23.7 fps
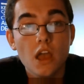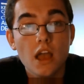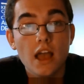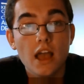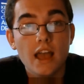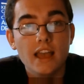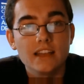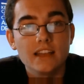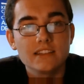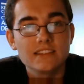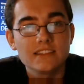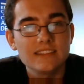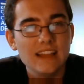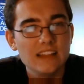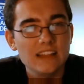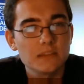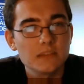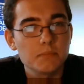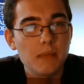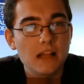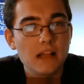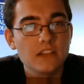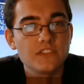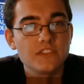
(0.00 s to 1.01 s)
Its stats
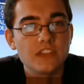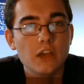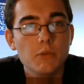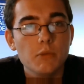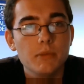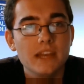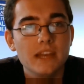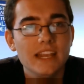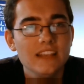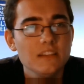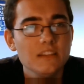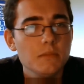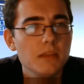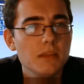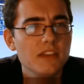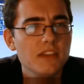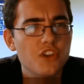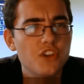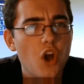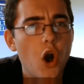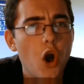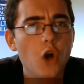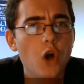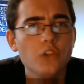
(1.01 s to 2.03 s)
balance out, but it is a bit of
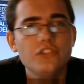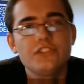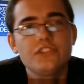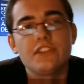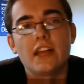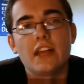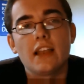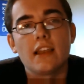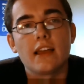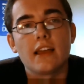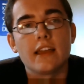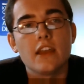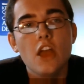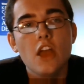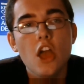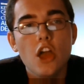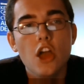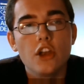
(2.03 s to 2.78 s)
an odd stat line.